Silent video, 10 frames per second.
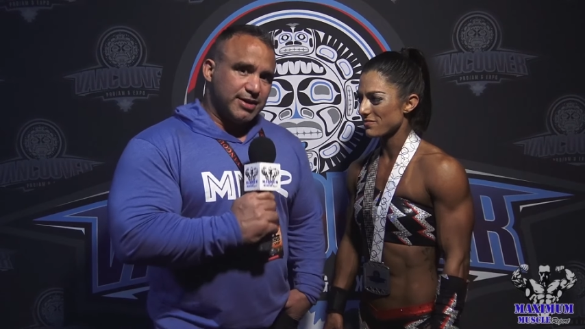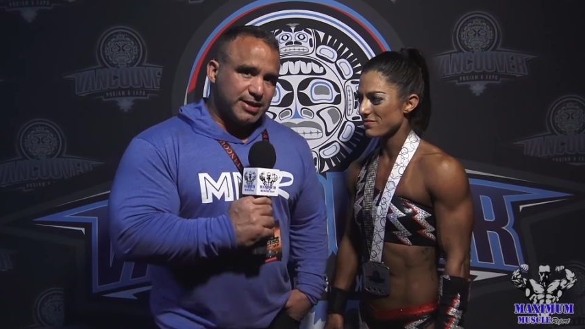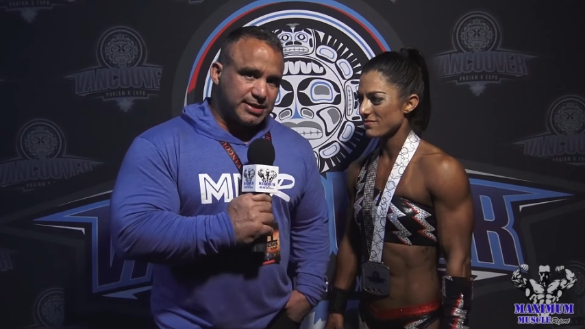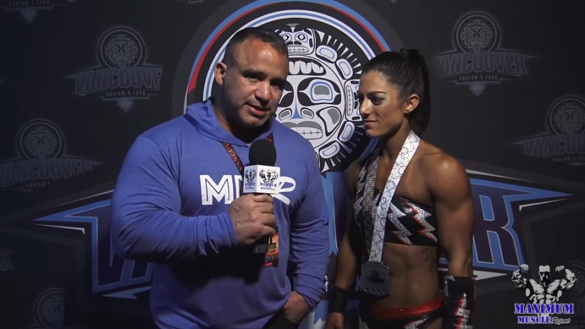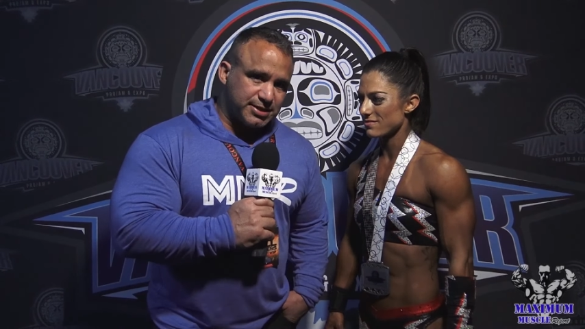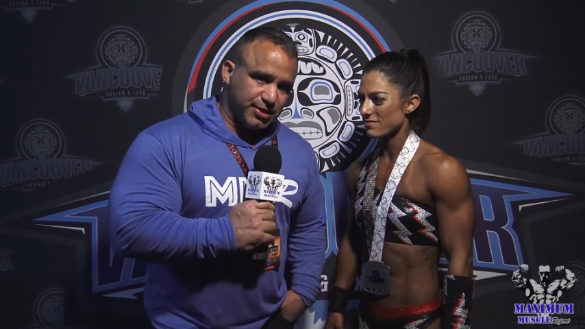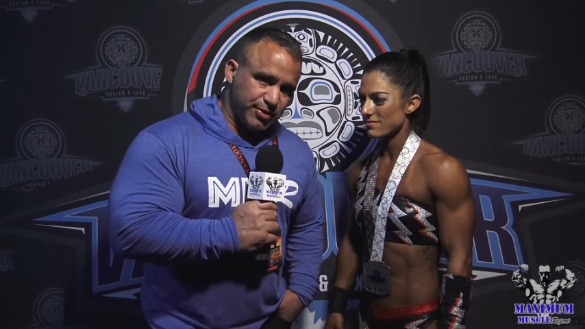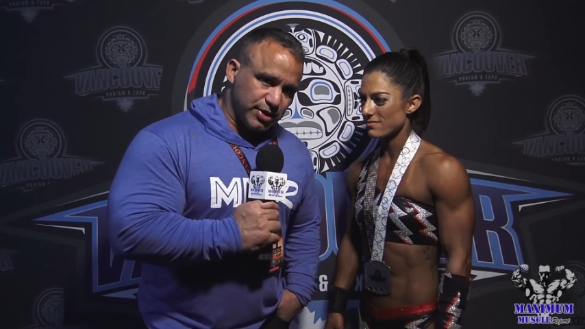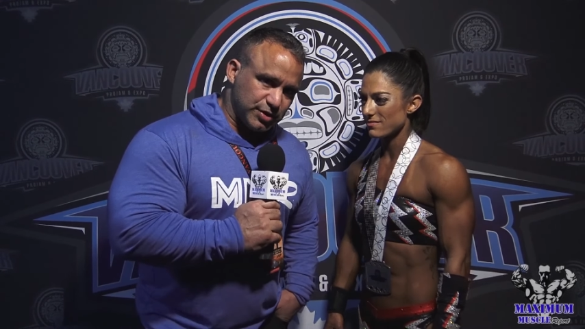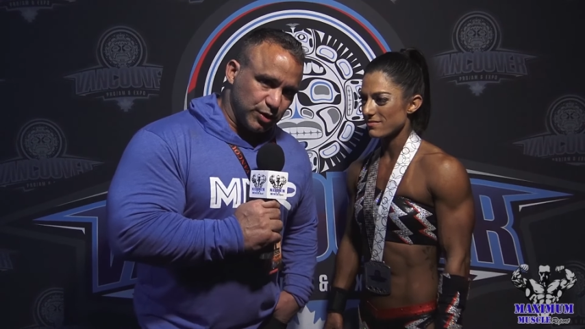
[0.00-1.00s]
Speaker 1: This is
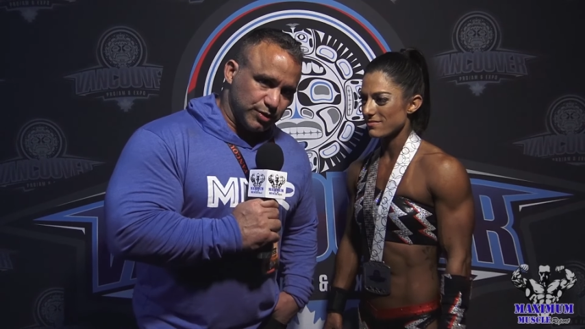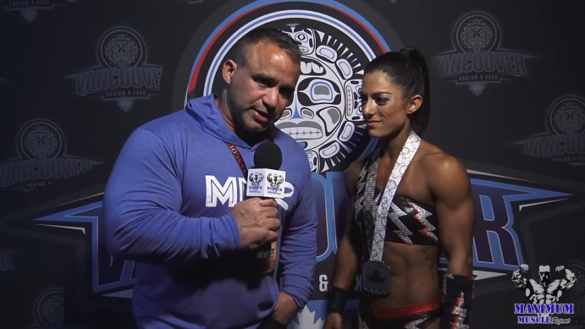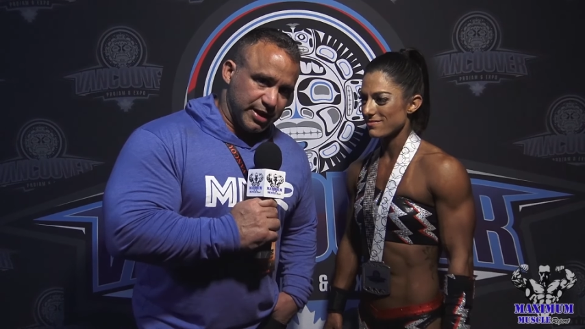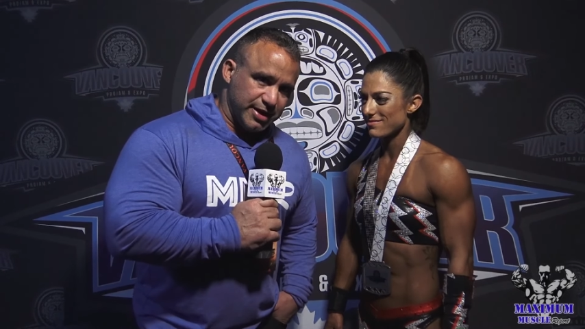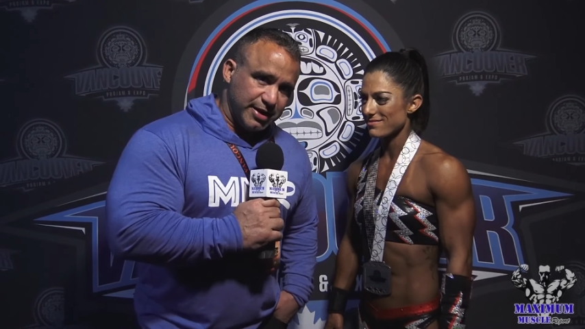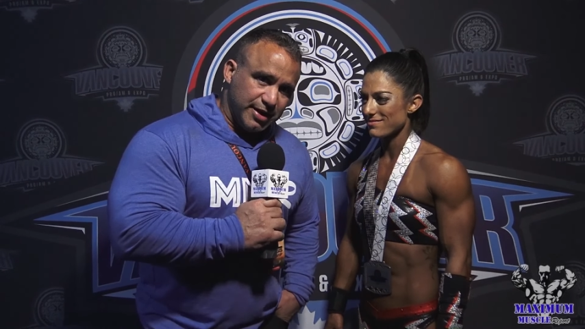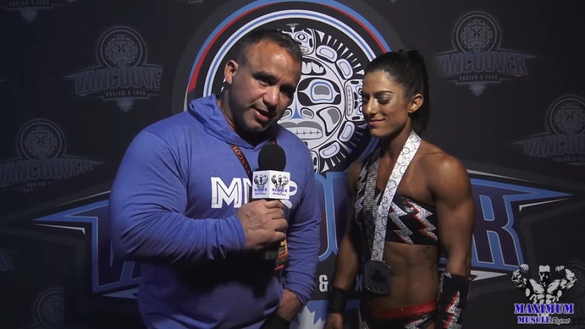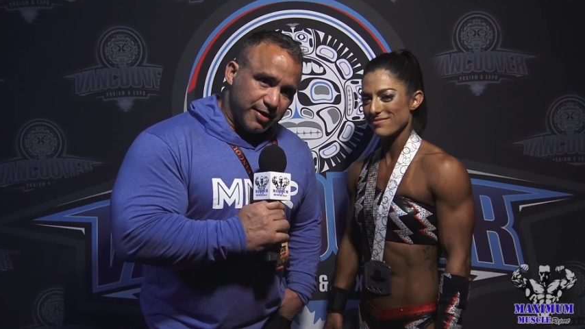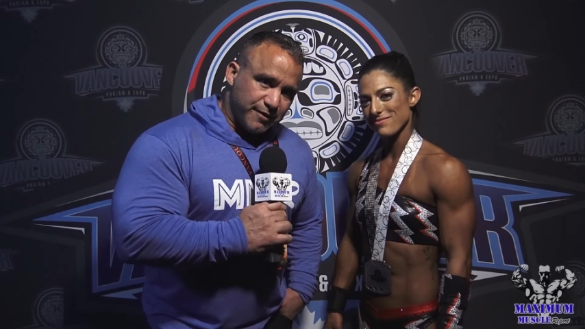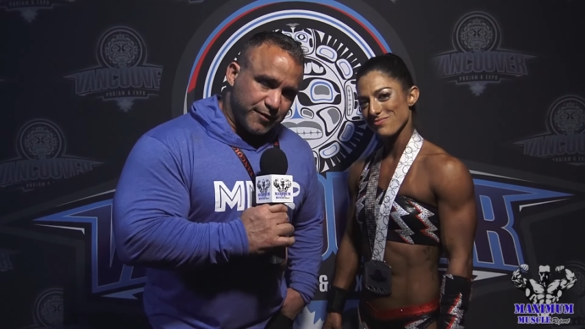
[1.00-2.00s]
Serious Jose
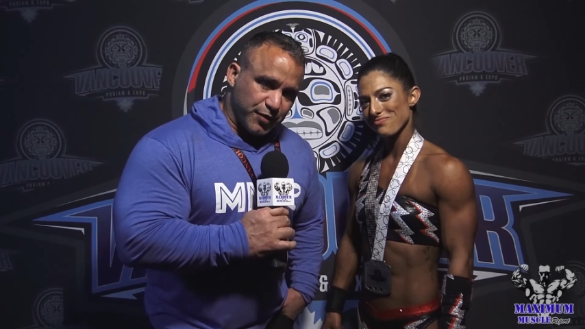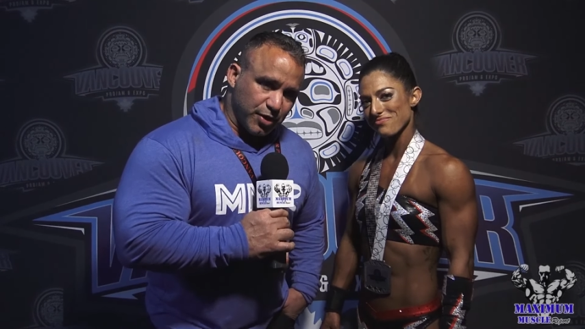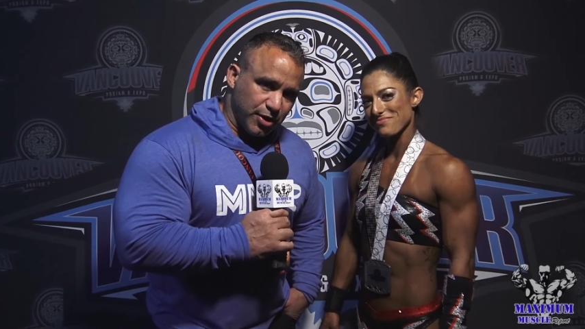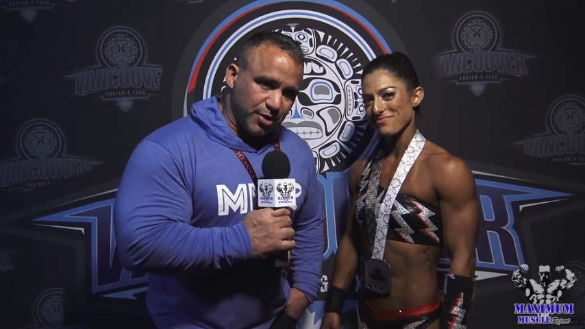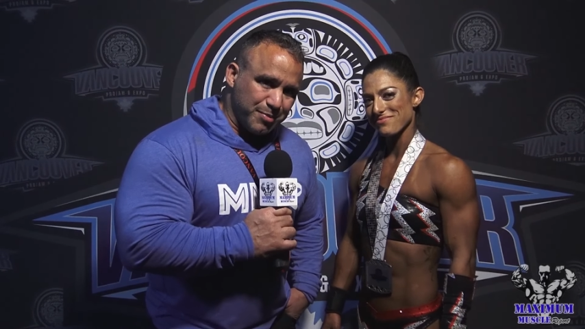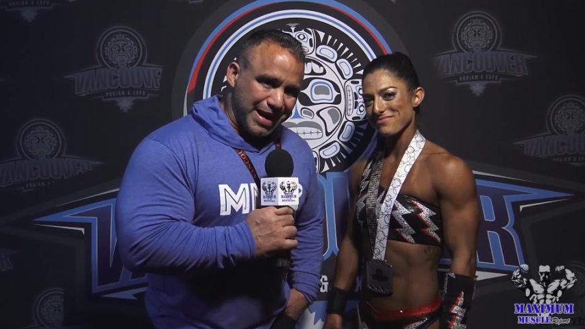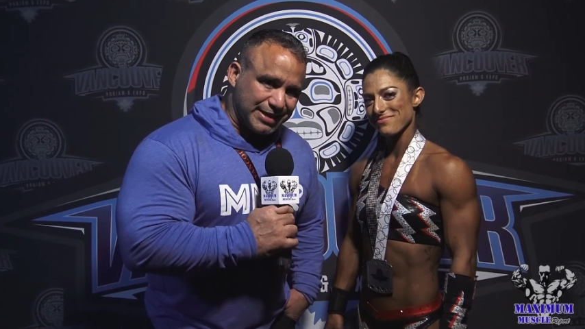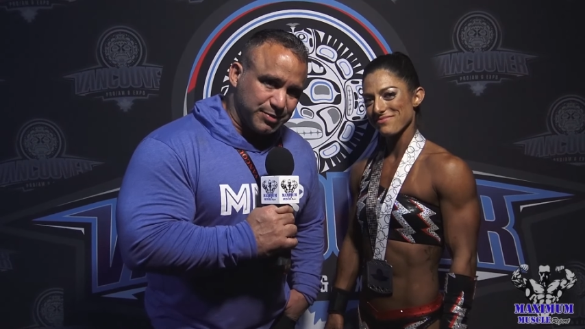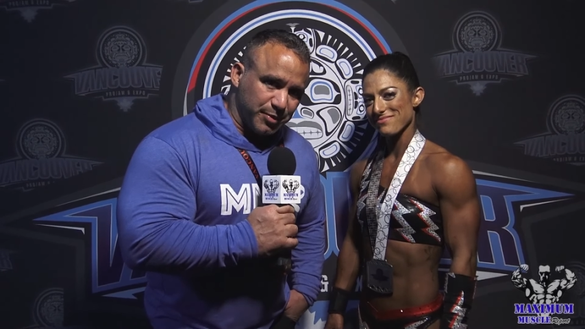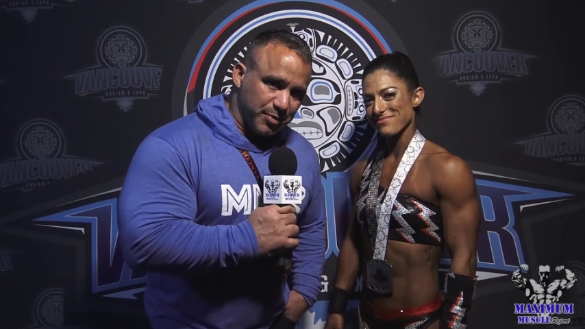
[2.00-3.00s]
for
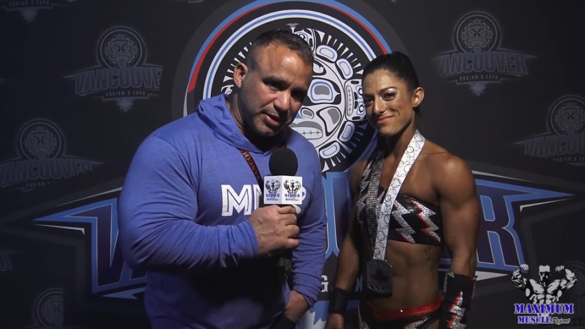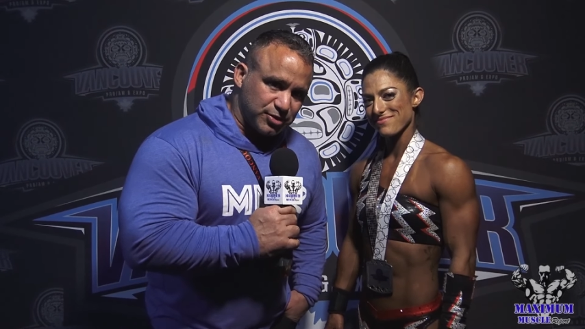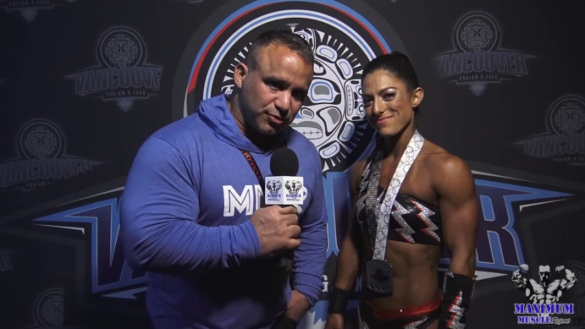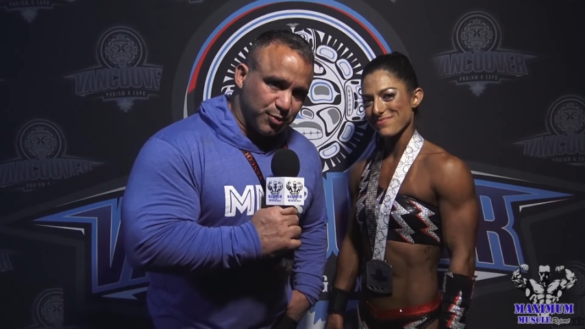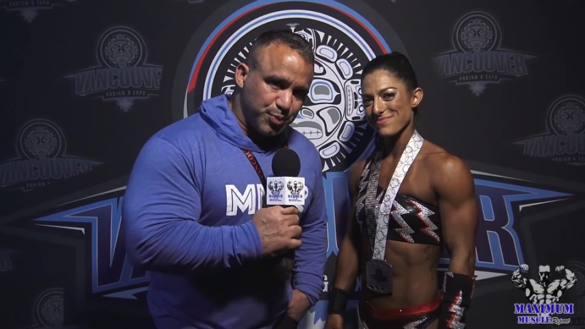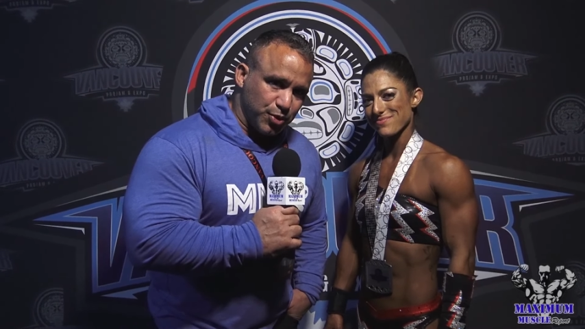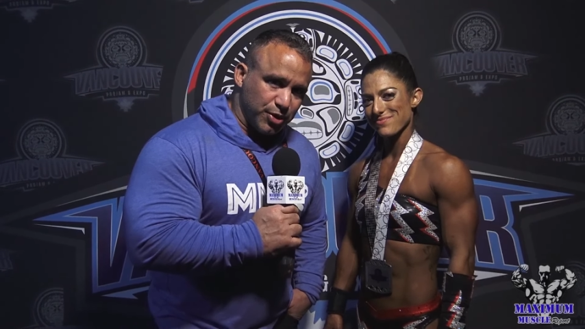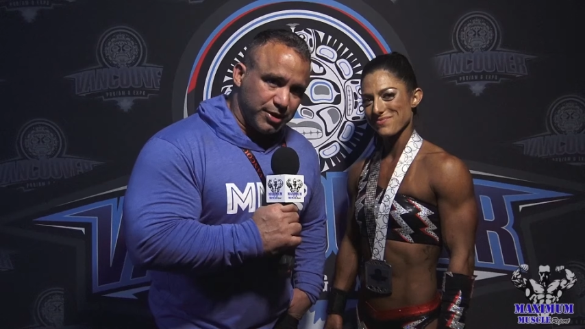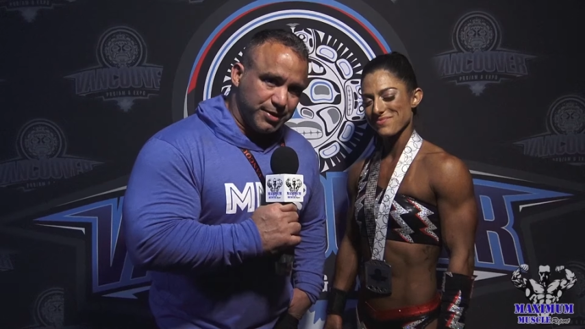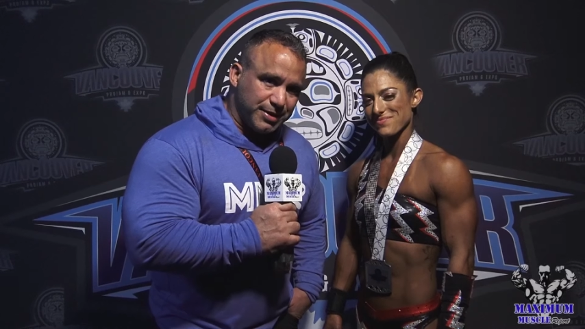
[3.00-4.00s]
Maximum Muscle
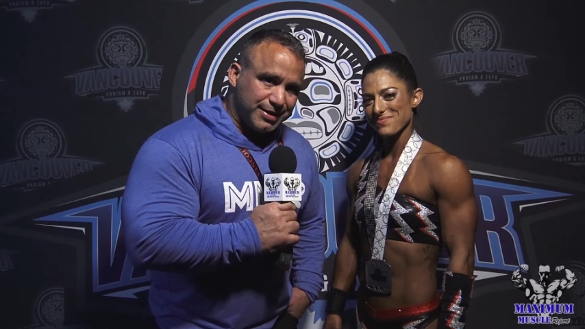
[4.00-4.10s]
Report,